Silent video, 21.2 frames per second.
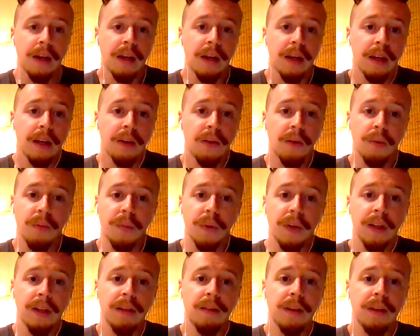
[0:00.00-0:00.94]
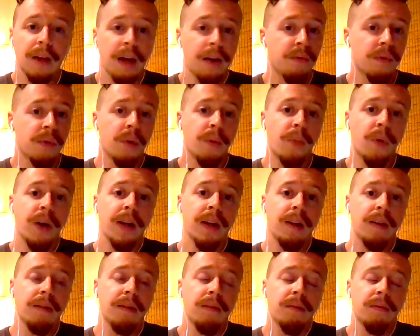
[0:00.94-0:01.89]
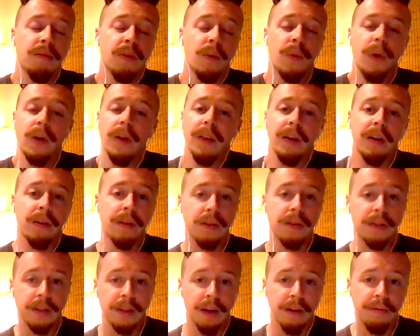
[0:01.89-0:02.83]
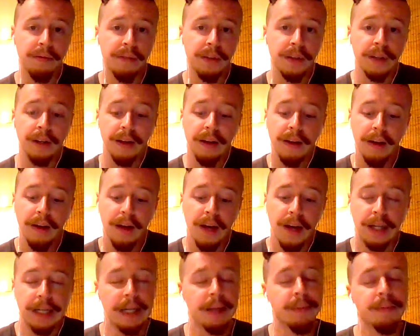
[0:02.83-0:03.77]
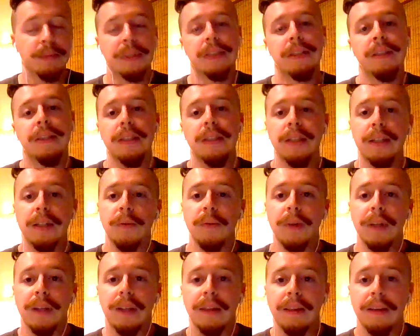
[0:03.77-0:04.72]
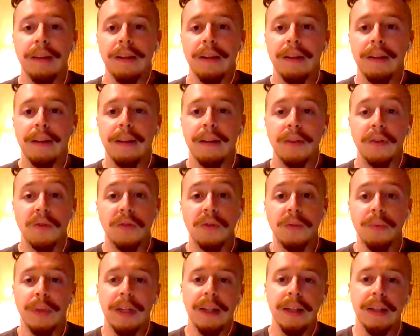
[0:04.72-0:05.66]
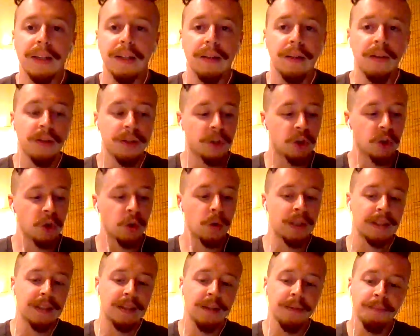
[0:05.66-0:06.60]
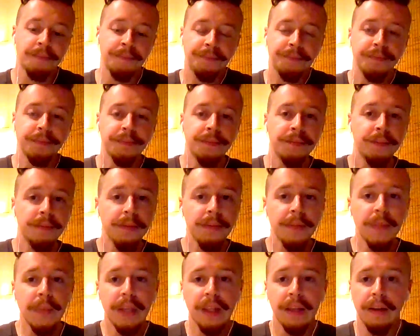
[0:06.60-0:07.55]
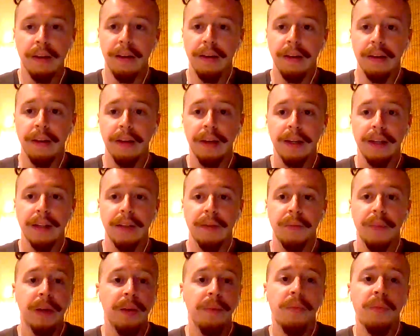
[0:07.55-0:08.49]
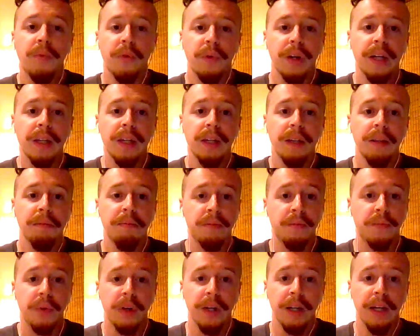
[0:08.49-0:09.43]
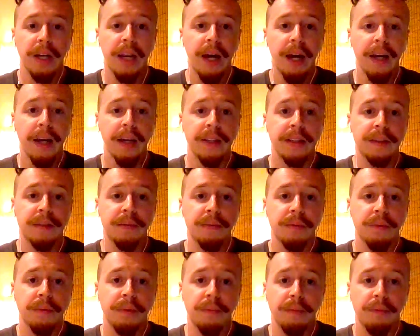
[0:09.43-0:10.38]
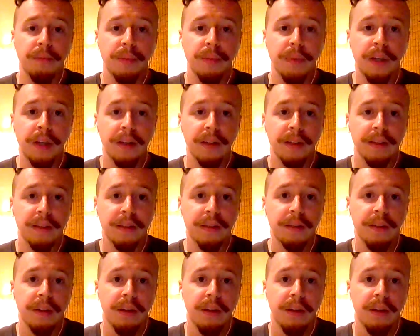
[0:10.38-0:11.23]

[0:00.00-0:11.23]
it would be time for a break from all that other stuff that comes along with social media and all the joys. And it's been pretty nice, because